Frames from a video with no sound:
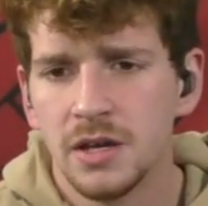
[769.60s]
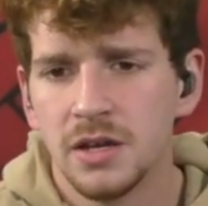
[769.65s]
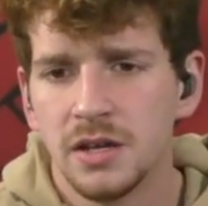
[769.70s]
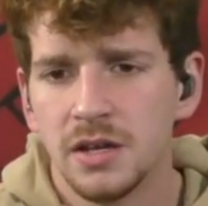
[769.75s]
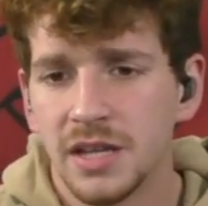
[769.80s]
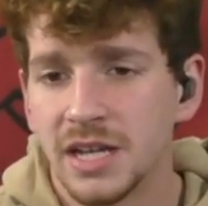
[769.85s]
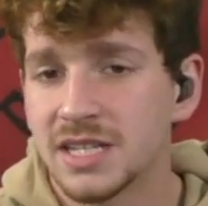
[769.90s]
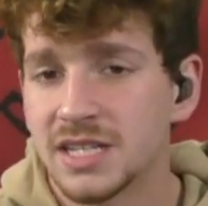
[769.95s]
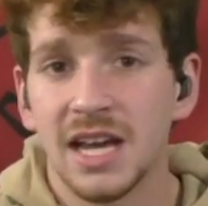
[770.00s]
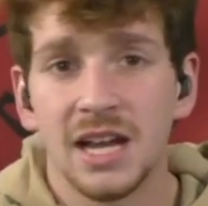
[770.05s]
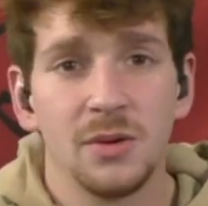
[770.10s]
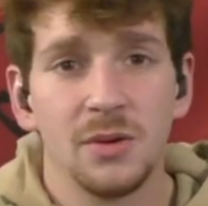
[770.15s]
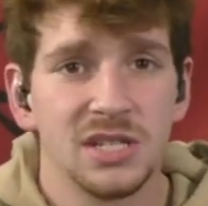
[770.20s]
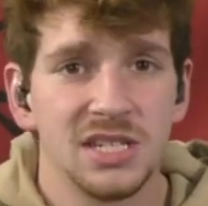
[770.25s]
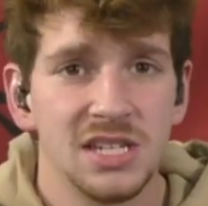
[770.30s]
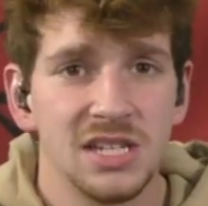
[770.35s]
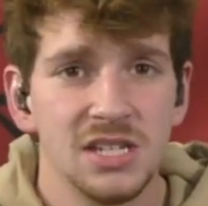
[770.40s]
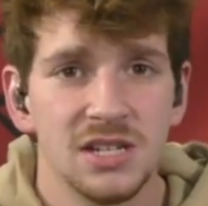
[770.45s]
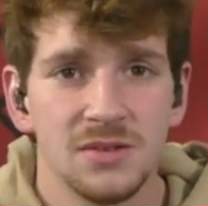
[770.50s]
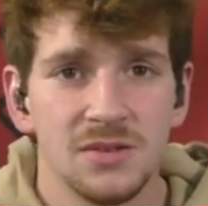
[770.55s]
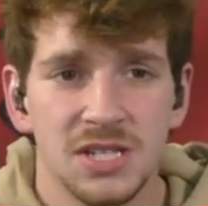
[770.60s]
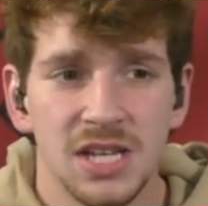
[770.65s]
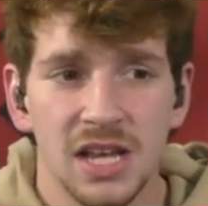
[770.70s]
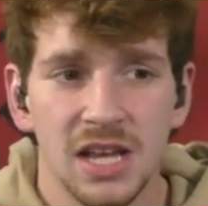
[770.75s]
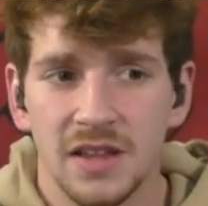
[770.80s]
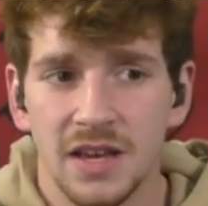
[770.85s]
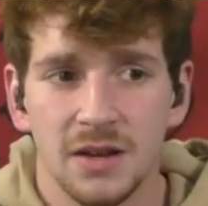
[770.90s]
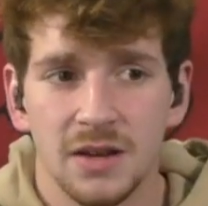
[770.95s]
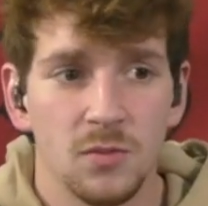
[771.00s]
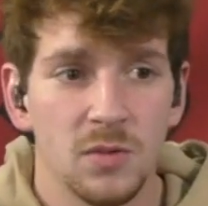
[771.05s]
that's kind of what TJ was saying.
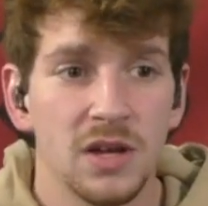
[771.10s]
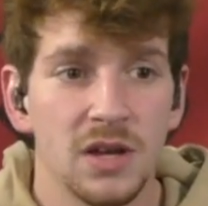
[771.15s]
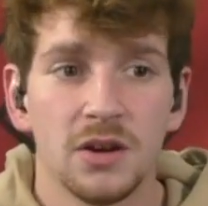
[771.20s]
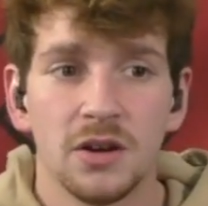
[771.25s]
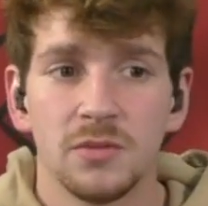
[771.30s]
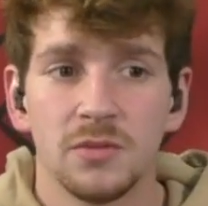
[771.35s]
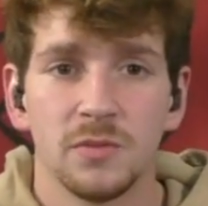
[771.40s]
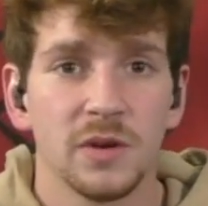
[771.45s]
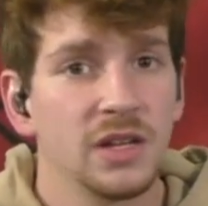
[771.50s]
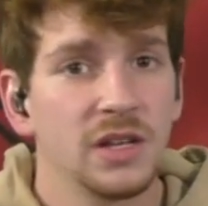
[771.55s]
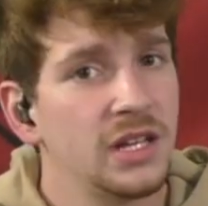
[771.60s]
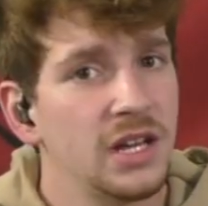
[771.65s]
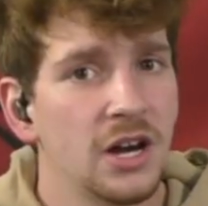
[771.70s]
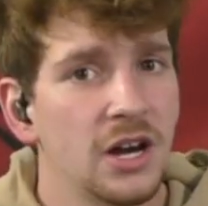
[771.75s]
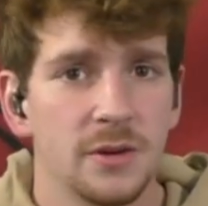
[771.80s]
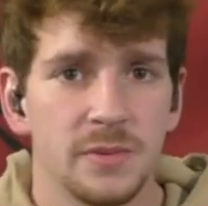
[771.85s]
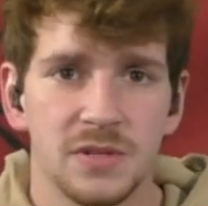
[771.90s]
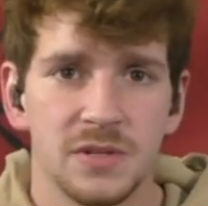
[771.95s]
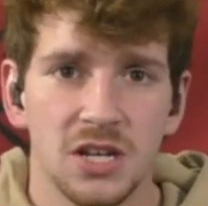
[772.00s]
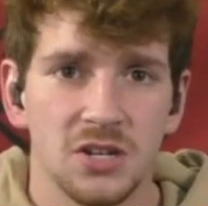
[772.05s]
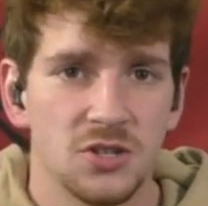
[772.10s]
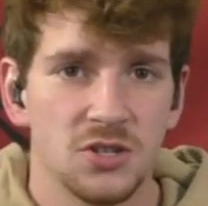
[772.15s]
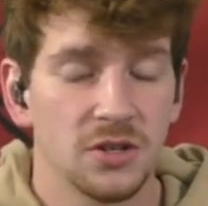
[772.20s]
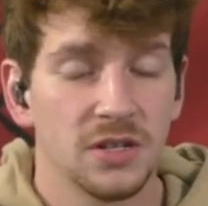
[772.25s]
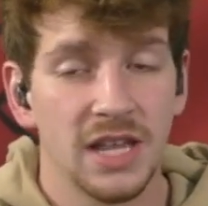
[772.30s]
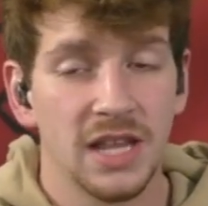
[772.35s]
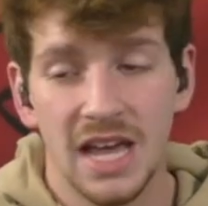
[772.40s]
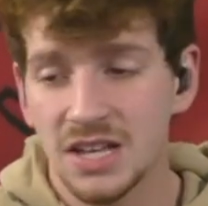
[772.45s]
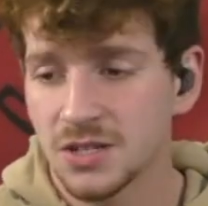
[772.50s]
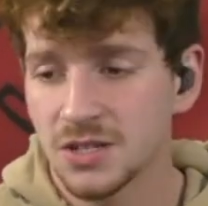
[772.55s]
We aren't really 100% sure.
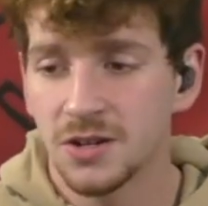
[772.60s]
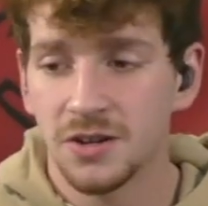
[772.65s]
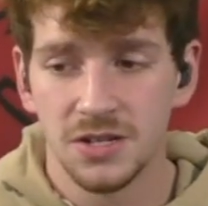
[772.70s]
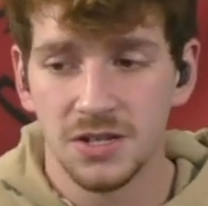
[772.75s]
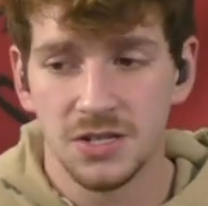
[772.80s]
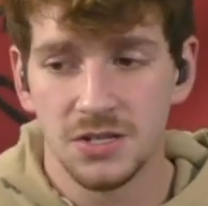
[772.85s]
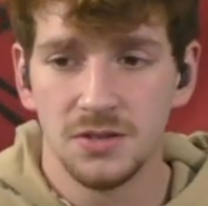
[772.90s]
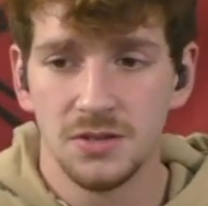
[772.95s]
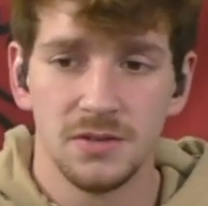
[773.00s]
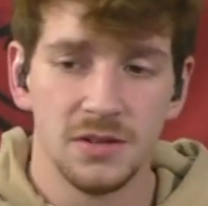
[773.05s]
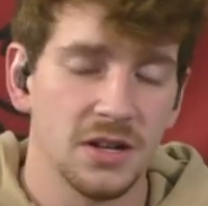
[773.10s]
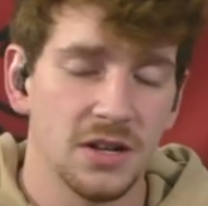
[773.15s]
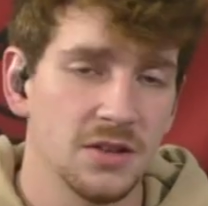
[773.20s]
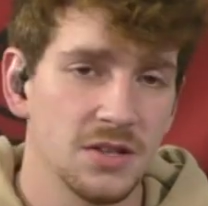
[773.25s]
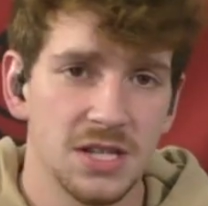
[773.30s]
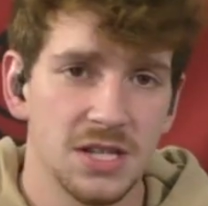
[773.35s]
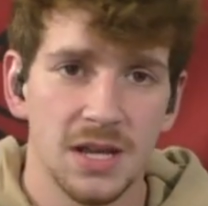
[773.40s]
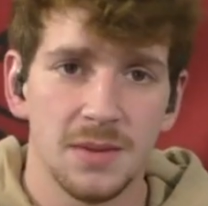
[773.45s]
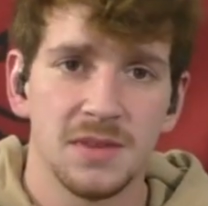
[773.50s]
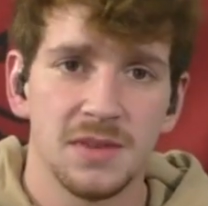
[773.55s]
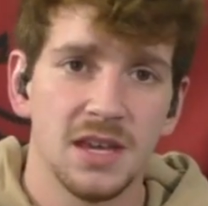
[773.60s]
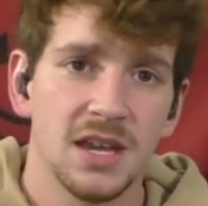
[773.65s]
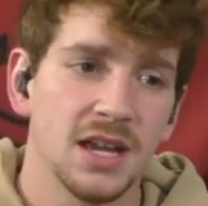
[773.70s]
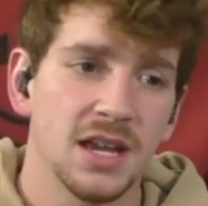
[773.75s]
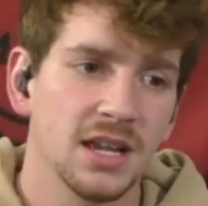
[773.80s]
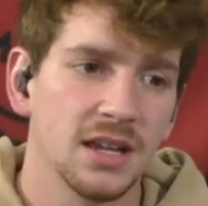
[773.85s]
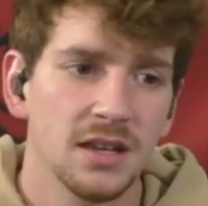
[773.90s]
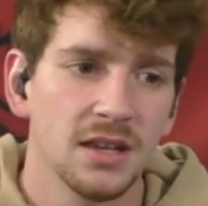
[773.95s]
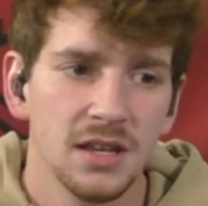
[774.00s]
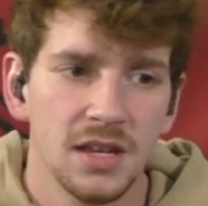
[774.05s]
And they asked Curtis, the same
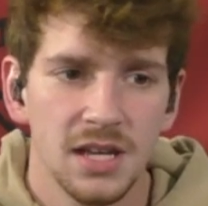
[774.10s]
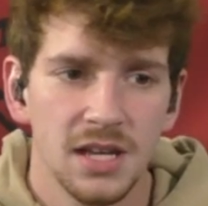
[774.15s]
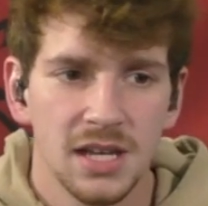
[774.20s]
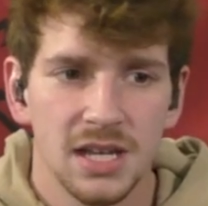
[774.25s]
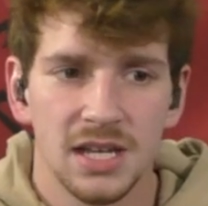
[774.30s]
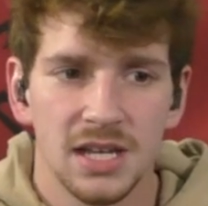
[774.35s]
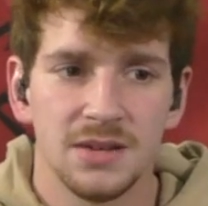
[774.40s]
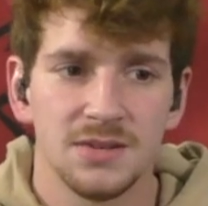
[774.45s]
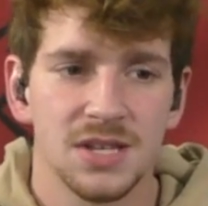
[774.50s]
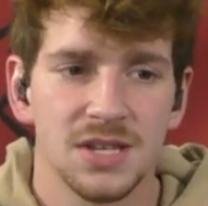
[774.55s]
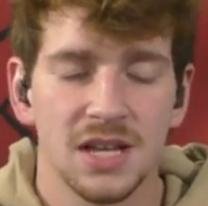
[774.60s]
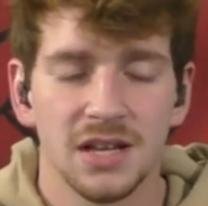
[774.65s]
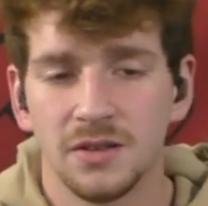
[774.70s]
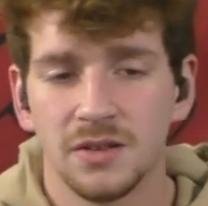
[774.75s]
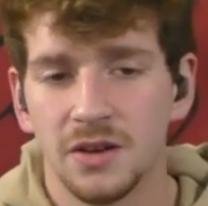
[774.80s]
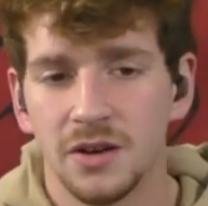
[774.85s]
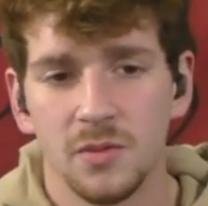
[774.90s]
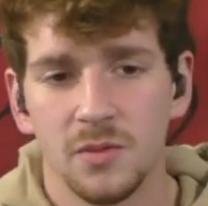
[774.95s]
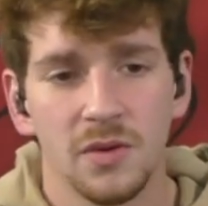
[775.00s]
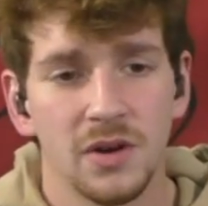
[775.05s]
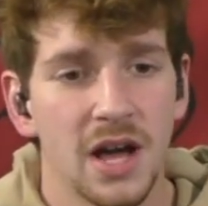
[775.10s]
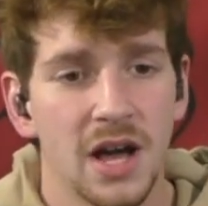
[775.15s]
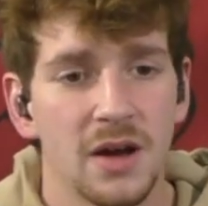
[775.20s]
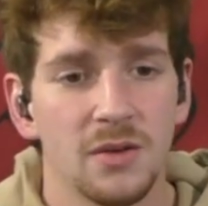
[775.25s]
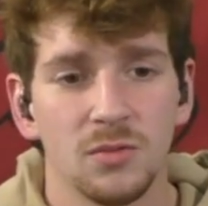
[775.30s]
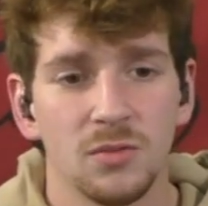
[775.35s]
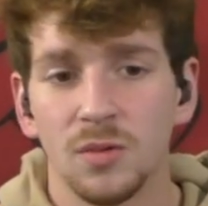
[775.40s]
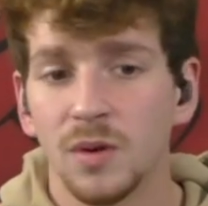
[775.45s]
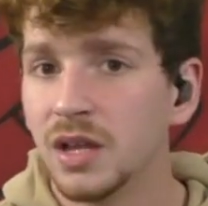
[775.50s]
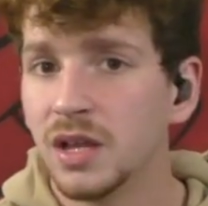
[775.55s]
thing. And he was like, look, we're not
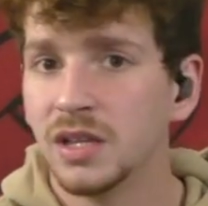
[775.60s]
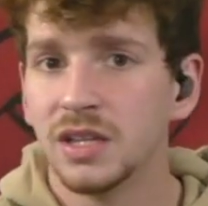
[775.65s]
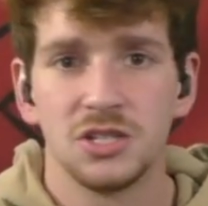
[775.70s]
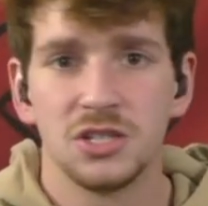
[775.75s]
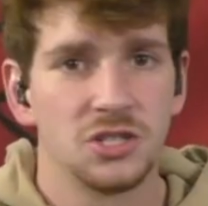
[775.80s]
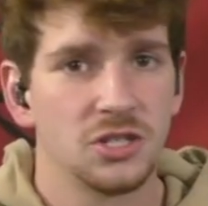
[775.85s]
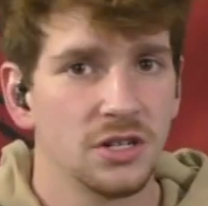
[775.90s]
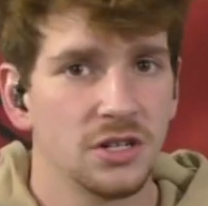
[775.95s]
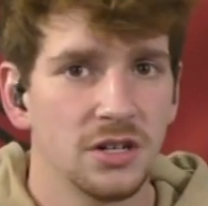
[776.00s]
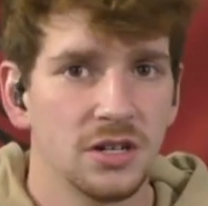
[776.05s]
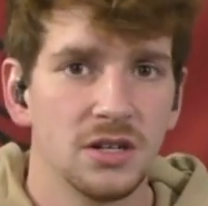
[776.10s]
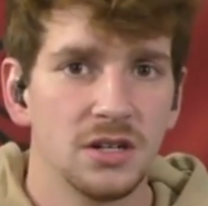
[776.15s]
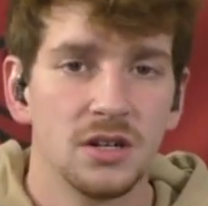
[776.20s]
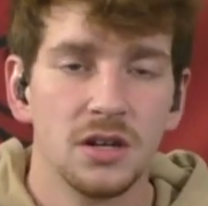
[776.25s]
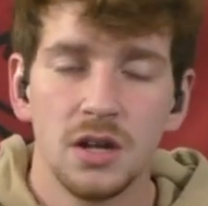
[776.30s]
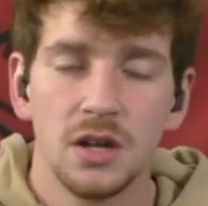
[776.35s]
really sure.